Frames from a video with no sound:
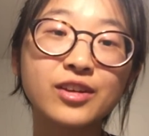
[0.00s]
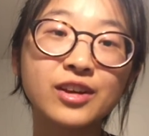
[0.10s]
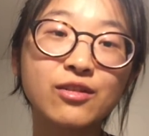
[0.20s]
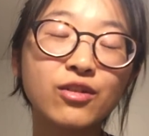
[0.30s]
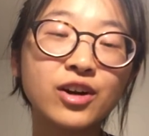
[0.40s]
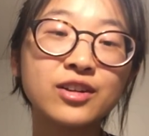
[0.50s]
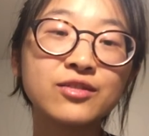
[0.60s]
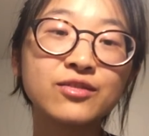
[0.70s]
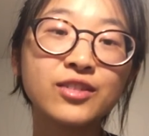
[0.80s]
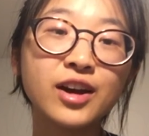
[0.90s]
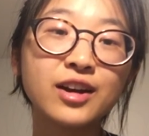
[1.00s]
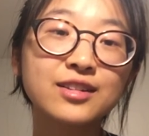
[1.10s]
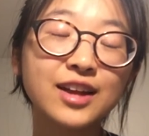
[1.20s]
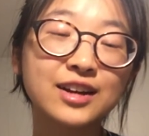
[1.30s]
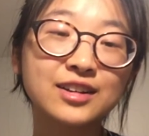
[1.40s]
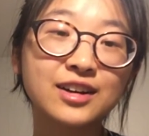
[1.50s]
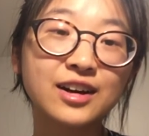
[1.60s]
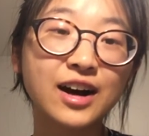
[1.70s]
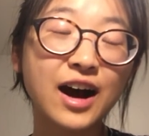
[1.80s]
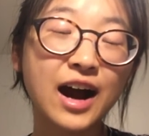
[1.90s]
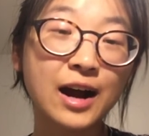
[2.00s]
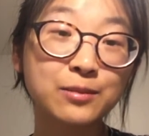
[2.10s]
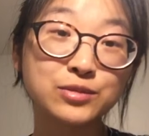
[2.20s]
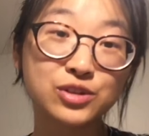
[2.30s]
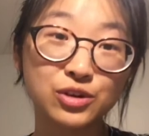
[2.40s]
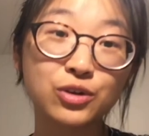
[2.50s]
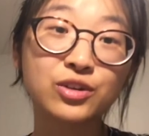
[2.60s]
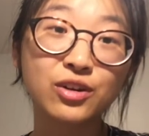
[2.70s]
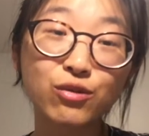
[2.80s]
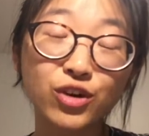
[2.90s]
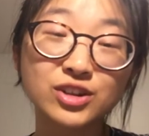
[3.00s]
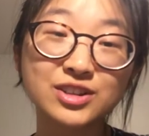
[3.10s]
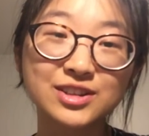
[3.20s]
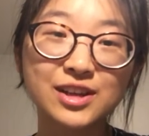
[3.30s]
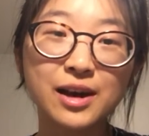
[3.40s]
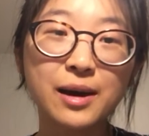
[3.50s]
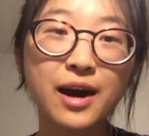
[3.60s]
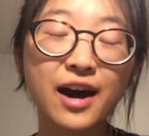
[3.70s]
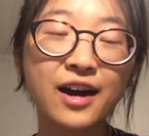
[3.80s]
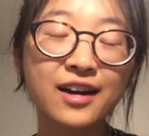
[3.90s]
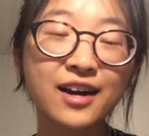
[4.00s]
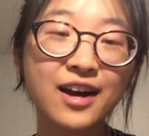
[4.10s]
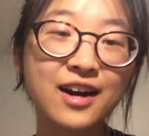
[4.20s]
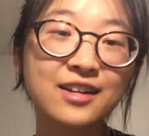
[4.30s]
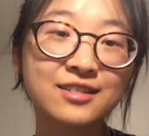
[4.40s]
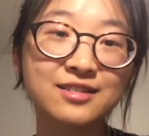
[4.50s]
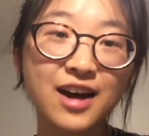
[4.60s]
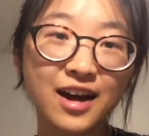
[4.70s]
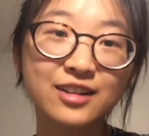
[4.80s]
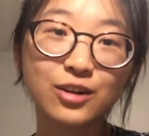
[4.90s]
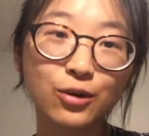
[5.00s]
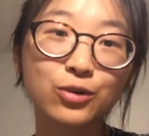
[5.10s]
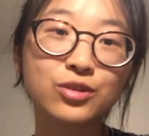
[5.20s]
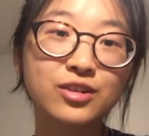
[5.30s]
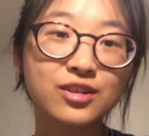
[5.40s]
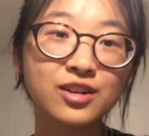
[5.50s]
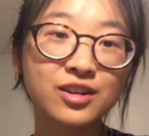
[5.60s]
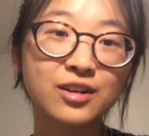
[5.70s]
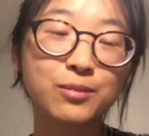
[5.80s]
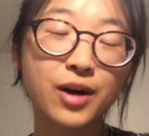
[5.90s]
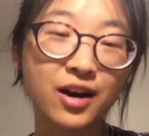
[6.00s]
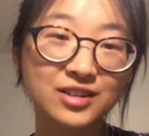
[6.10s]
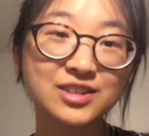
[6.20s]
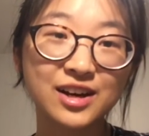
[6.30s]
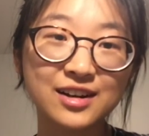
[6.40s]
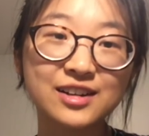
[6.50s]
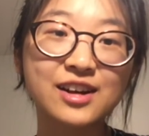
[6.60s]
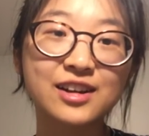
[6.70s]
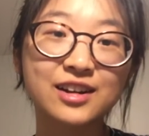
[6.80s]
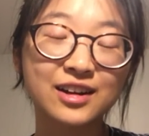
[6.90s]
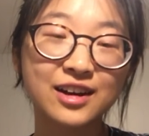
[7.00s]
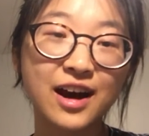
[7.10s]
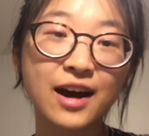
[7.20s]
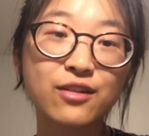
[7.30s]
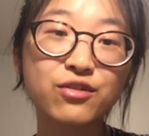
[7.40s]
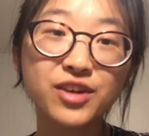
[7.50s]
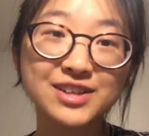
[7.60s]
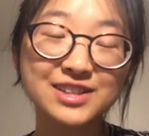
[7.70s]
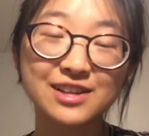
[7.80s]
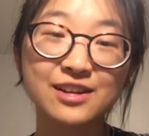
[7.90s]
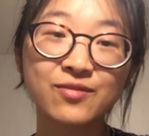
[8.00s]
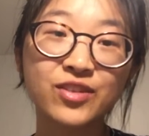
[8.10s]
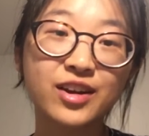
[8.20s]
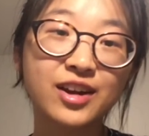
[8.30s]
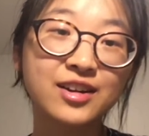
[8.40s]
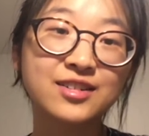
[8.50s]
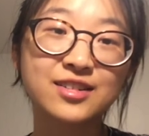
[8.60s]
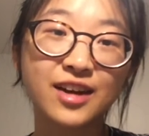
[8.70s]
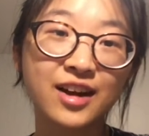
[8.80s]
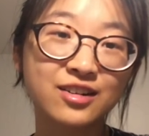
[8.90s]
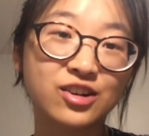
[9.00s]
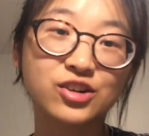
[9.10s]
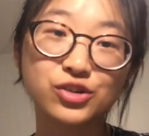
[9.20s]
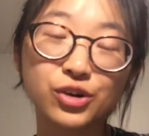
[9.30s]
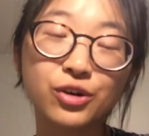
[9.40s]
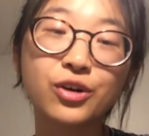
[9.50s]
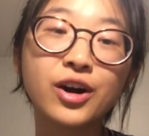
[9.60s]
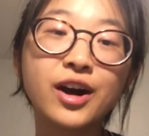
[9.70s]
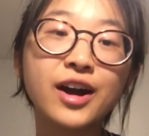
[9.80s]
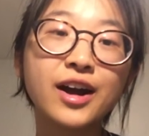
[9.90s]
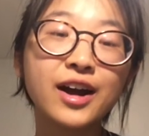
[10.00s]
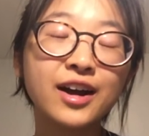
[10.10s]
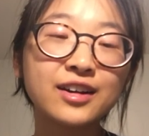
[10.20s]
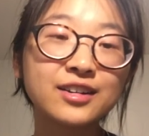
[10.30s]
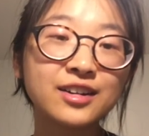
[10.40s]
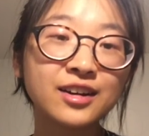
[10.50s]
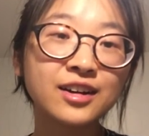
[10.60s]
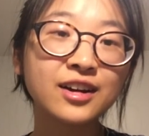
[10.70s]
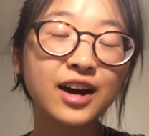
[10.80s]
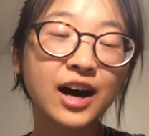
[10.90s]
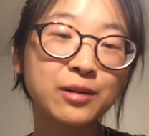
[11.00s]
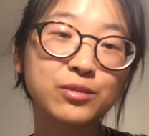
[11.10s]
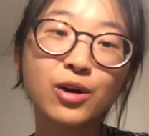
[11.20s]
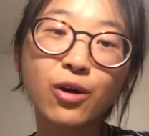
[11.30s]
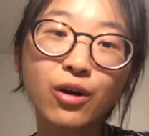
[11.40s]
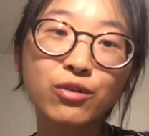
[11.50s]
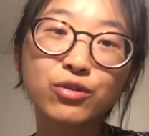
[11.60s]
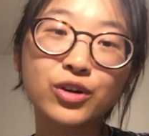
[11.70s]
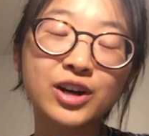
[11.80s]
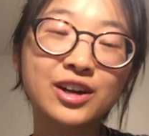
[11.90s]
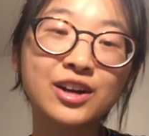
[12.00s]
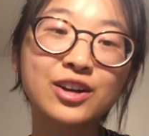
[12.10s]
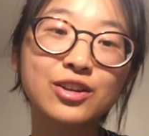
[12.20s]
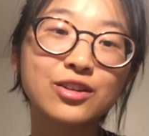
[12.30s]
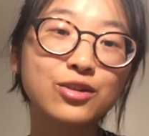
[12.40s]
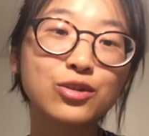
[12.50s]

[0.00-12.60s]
even that uh, I'm still nervous. I can handle the anxiety that I faced is under control and uh, I'm not afraid uh,